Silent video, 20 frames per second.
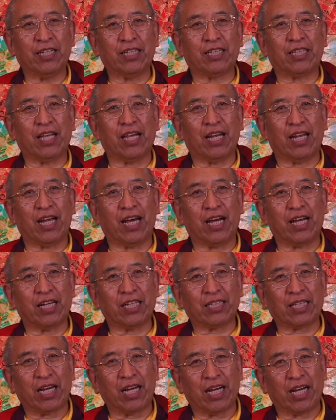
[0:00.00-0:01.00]
There are
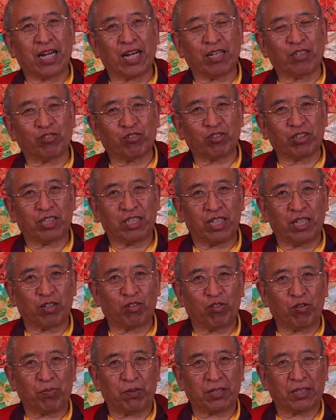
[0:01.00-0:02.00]
four
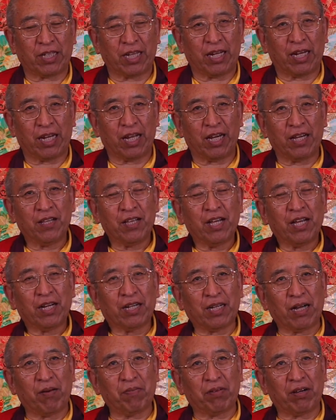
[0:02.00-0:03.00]
possibilities with
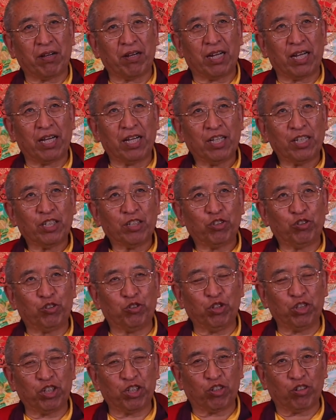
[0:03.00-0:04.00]
regard to these
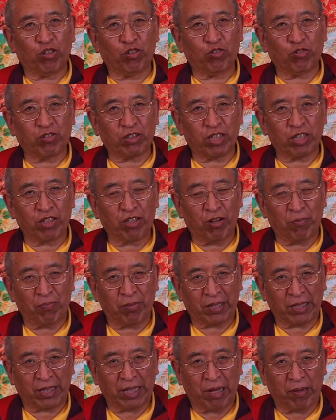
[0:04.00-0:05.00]
two motivations
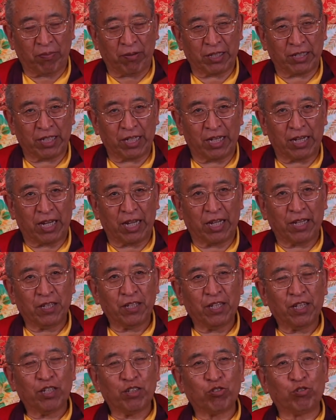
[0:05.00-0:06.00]
in the practice of
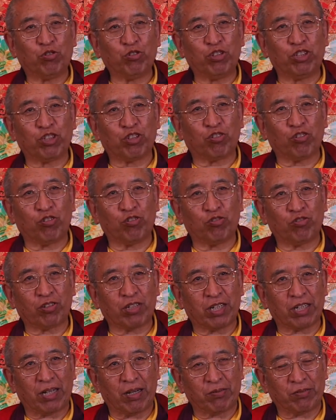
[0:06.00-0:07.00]
Dharma.
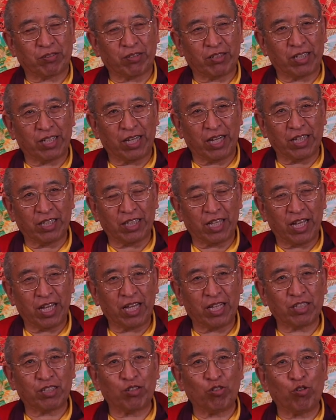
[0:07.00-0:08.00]
One
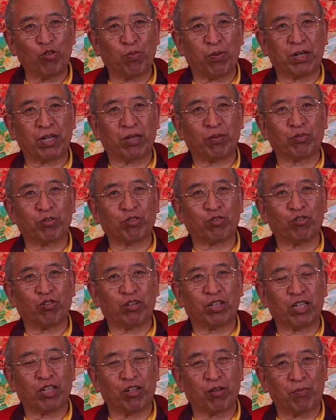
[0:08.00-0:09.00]
possibility is you could
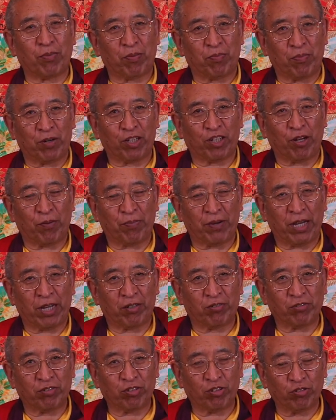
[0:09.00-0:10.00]
have a pure
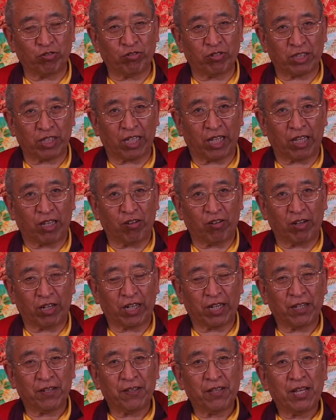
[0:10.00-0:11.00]
causal
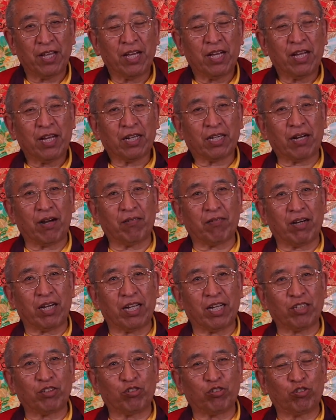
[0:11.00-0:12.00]
motivation,
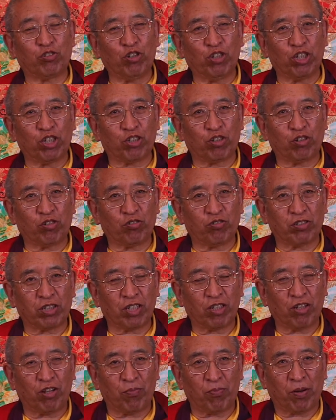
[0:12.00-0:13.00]
but your
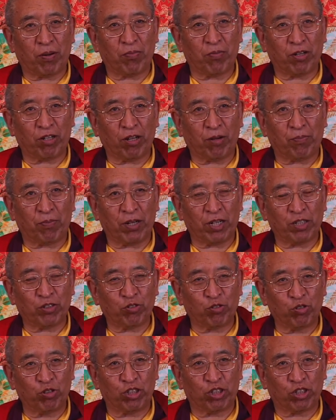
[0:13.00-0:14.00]
immediate
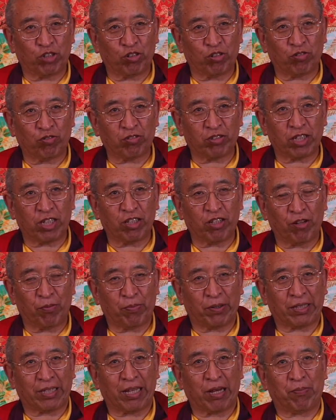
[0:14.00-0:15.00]
motivation could become
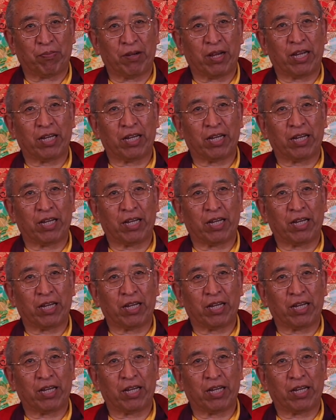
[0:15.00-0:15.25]
impure.